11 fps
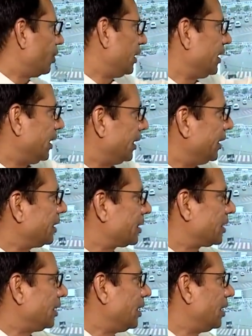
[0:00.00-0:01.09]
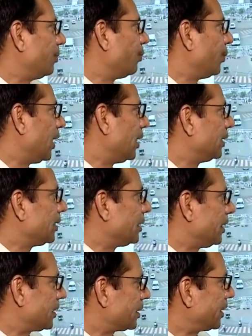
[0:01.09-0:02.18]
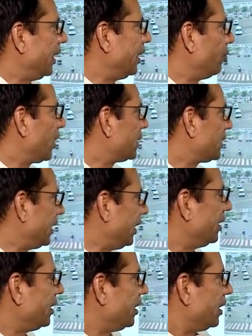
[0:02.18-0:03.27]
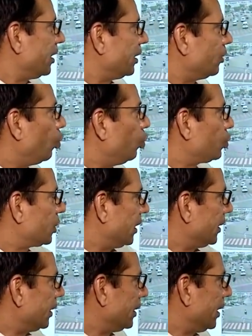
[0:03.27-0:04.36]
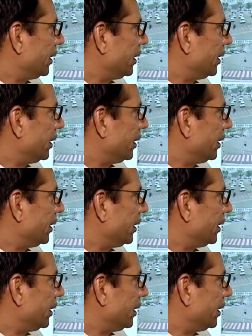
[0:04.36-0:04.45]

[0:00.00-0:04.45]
On the, this, um, uh, uh this screen you can see that those, uh,